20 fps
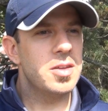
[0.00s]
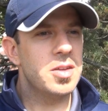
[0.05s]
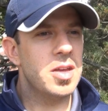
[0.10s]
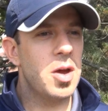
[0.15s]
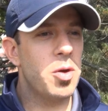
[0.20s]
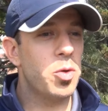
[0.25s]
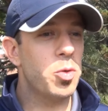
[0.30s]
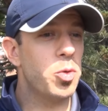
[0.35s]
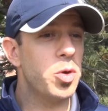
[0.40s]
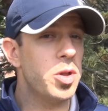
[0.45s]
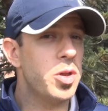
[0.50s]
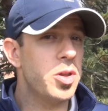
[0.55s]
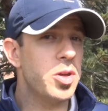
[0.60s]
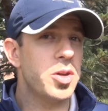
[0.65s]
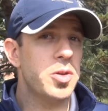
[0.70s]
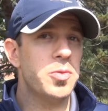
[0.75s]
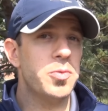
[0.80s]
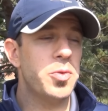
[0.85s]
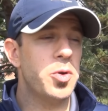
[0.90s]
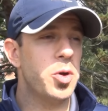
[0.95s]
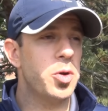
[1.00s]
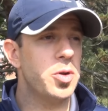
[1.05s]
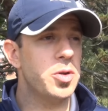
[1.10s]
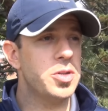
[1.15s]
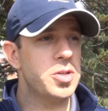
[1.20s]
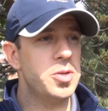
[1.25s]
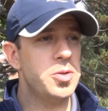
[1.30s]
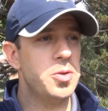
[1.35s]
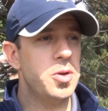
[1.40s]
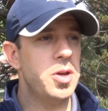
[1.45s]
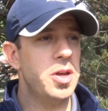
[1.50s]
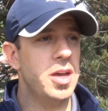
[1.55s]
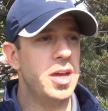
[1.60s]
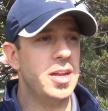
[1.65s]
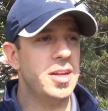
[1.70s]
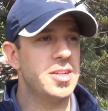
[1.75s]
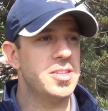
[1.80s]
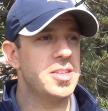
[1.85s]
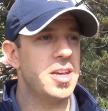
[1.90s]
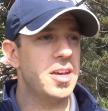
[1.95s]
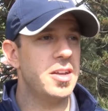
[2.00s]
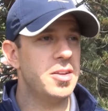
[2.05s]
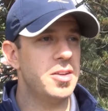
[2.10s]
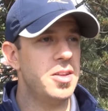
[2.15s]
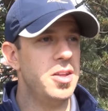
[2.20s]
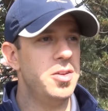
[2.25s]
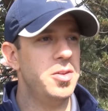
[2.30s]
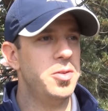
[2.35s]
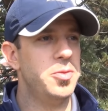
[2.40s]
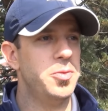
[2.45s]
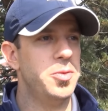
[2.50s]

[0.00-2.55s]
yeah, we're really looking forward to and excited